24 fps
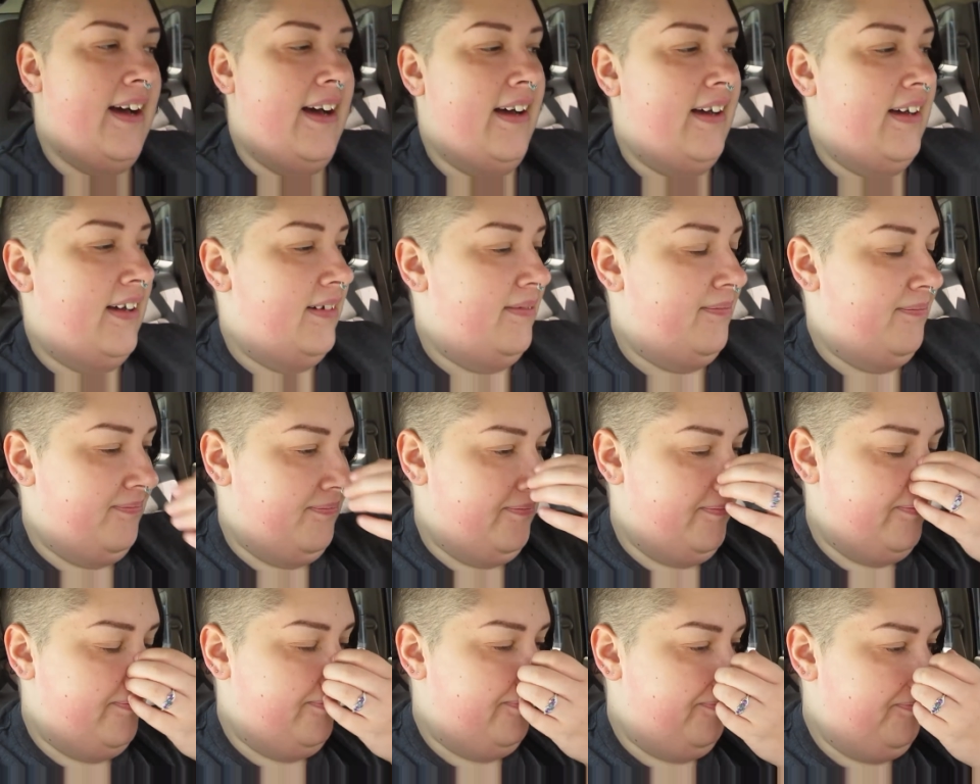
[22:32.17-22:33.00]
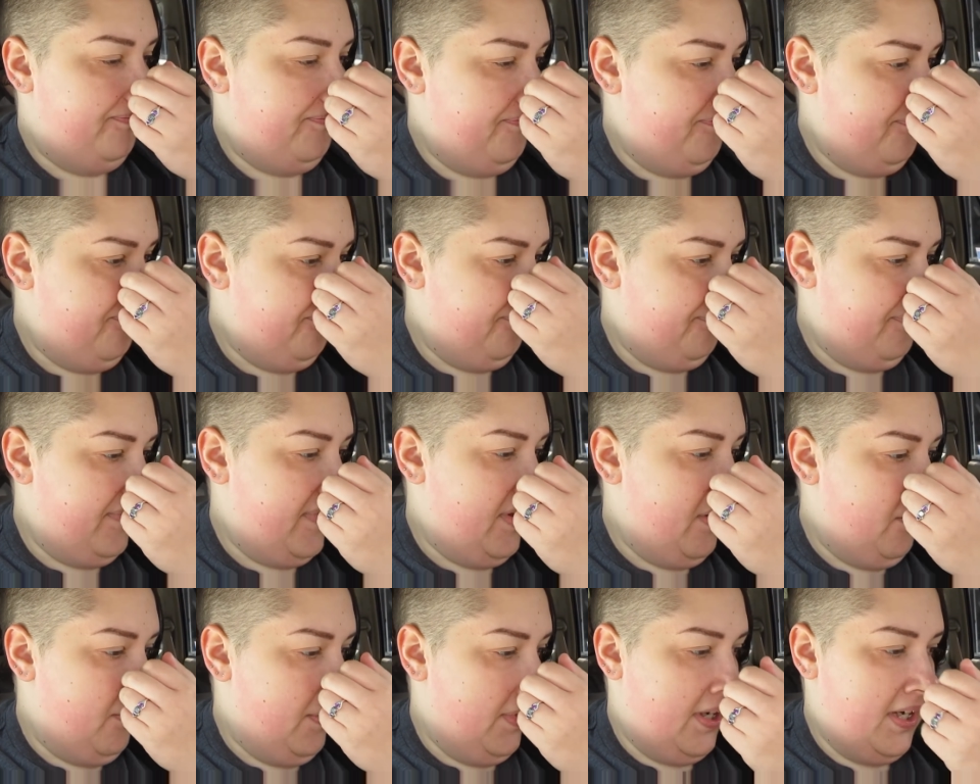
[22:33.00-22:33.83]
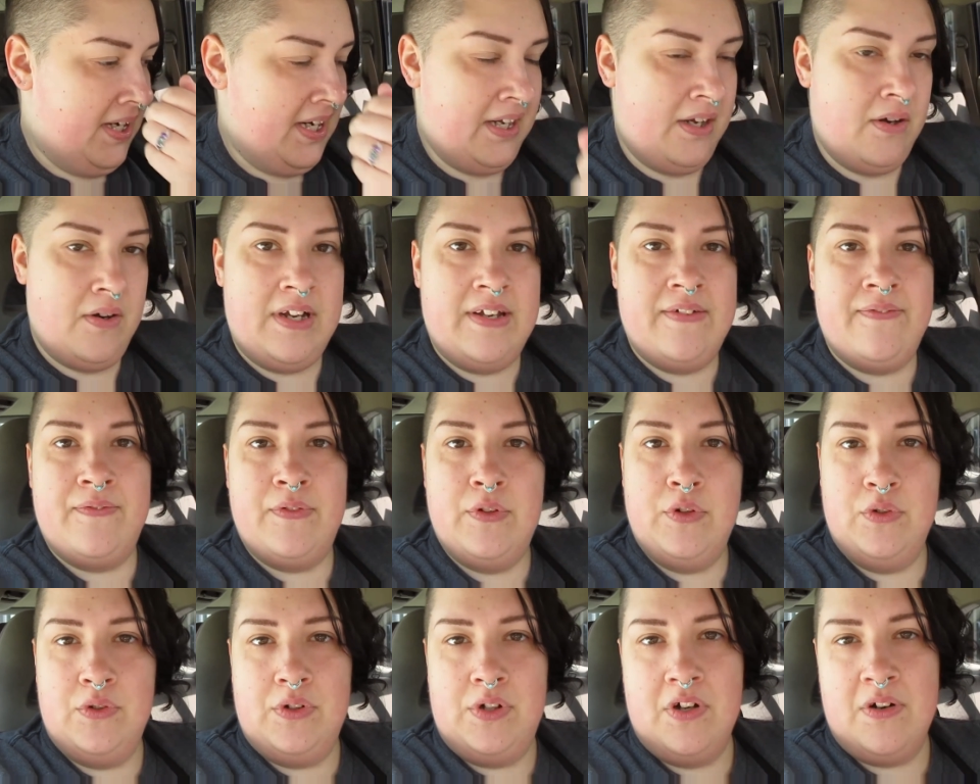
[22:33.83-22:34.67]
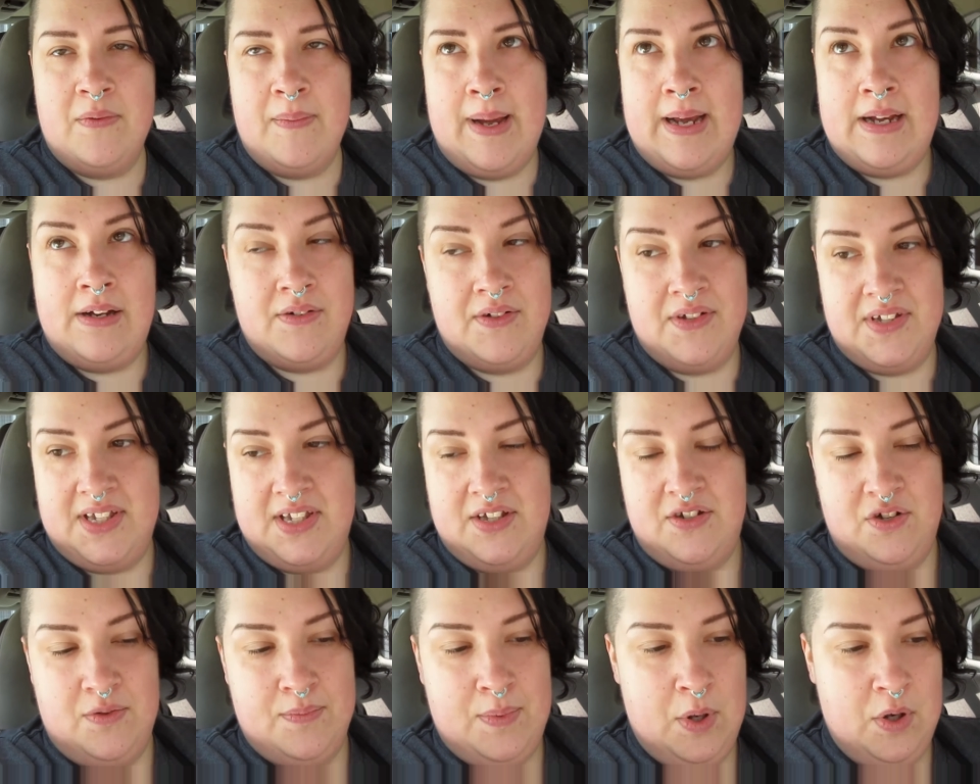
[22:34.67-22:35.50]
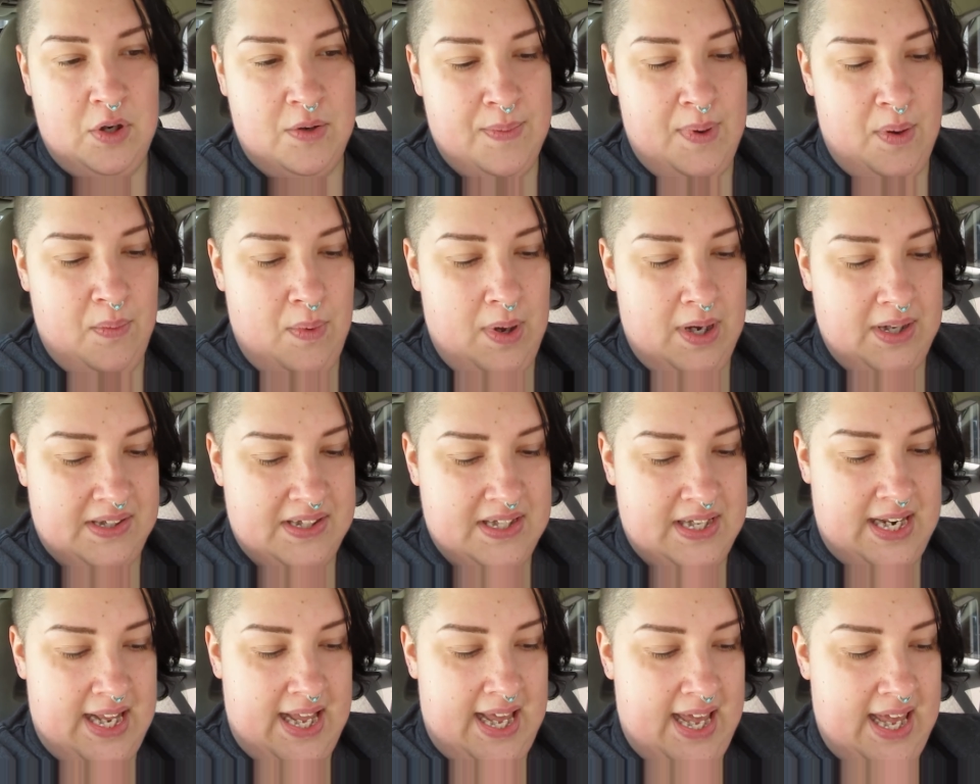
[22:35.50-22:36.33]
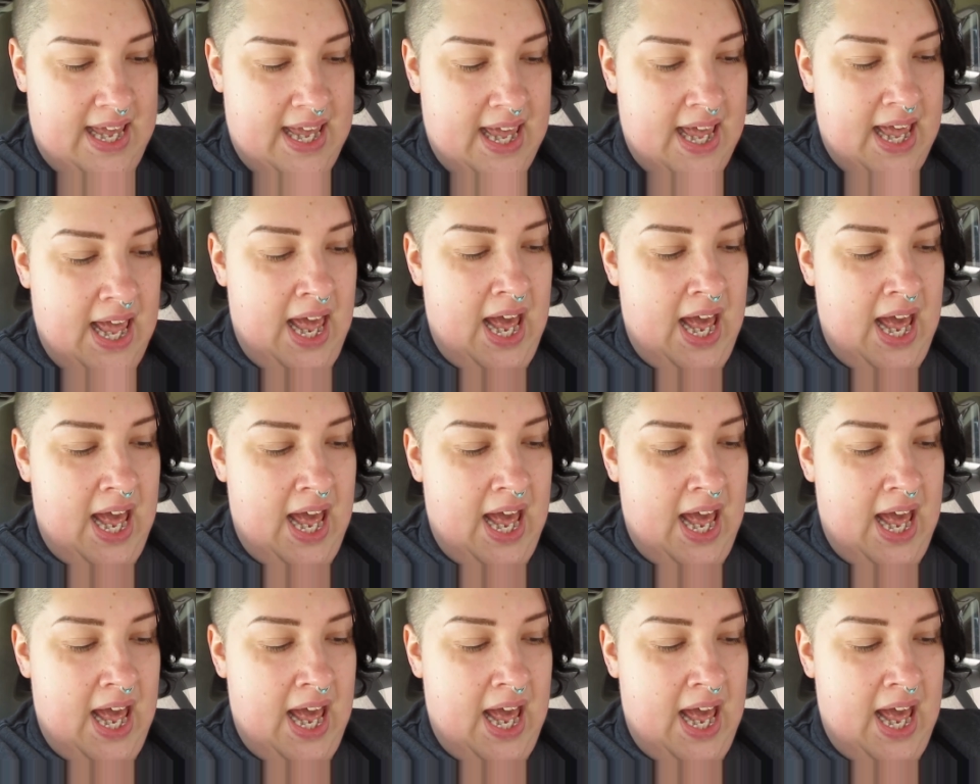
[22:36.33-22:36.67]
Um, we're going to go get food, go to my uncle's, and then do Pokemon walk today.